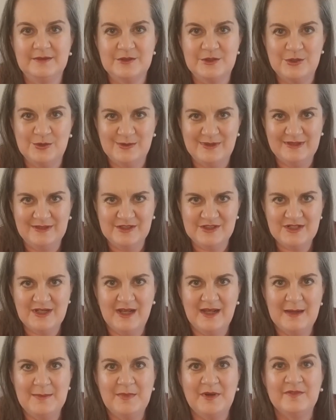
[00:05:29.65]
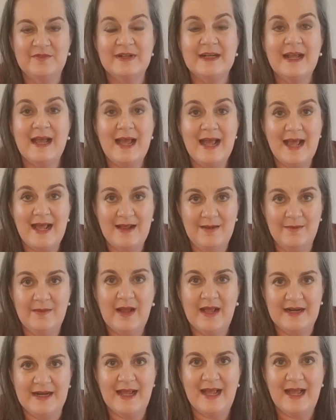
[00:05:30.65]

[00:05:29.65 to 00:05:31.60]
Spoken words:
during the time of an